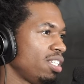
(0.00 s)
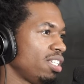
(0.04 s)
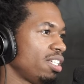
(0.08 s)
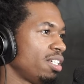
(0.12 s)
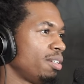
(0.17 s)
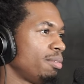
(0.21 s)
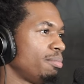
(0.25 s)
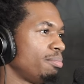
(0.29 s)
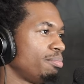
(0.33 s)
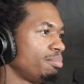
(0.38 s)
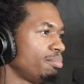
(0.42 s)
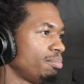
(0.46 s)

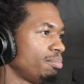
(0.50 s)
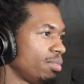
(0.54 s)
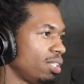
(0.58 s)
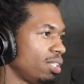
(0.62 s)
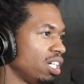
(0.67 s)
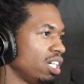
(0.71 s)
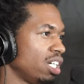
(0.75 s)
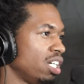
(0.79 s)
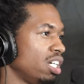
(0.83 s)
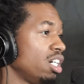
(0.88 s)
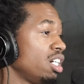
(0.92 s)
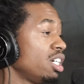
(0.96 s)
them a
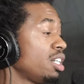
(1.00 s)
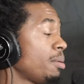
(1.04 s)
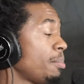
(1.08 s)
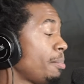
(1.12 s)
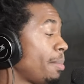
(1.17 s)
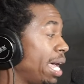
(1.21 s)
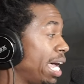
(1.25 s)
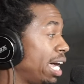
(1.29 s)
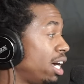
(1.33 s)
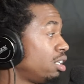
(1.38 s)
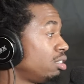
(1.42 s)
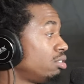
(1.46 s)
good
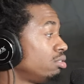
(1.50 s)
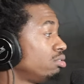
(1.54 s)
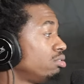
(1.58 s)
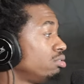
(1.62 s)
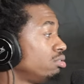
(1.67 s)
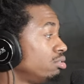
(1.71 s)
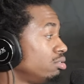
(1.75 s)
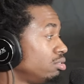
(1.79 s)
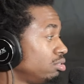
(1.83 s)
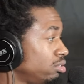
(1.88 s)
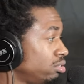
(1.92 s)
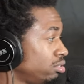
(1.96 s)
amount
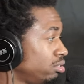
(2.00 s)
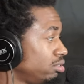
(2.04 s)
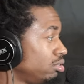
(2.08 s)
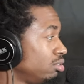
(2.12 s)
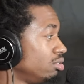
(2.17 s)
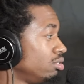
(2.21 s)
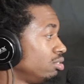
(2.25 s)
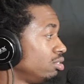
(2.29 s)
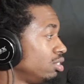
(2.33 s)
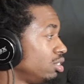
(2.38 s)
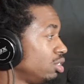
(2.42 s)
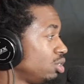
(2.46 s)

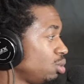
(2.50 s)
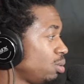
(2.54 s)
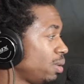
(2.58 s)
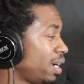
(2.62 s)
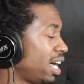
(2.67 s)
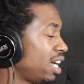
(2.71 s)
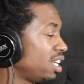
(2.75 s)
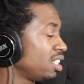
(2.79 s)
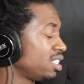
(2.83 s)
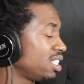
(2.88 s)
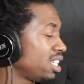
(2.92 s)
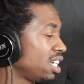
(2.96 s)

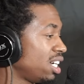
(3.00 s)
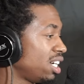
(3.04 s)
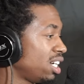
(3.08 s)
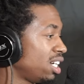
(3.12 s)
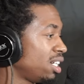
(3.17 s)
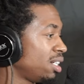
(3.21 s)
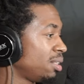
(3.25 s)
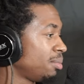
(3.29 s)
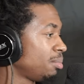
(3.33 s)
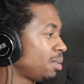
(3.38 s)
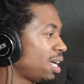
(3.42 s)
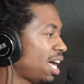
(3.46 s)
throughout
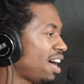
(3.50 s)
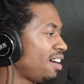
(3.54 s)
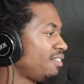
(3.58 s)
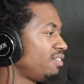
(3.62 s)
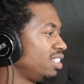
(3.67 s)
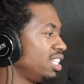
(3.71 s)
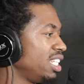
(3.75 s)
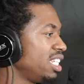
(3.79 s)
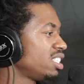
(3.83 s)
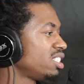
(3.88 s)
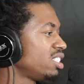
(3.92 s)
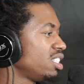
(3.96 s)
time.
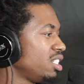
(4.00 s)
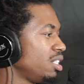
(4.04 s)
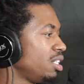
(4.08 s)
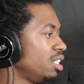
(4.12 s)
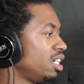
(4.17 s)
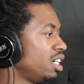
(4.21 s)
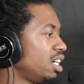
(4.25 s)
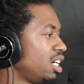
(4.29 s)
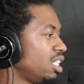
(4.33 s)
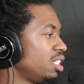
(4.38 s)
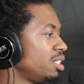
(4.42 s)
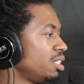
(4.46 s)
I've listened
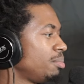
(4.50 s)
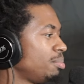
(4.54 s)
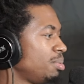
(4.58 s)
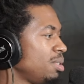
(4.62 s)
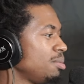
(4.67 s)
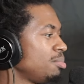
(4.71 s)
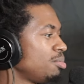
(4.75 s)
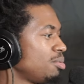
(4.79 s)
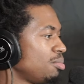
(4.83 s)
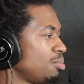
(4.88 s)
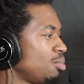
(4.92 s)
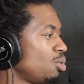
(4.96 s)
to other
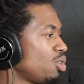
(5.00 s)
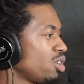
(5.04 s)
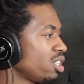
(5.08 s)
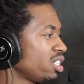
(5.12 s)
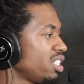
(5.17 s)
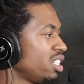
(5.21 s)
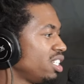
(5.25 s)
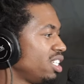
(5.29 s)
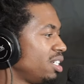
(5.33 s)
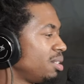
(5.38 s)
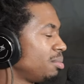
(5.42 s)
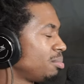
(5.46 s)
people more
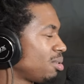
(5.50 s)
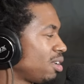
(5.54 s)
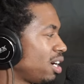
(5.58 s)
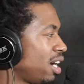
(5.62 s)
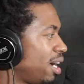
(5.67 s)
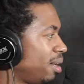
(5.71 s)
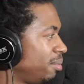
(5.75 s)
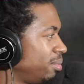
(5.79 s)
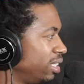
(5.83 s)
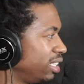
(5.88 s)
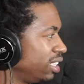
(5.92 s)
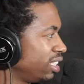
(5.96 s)
than them, probably.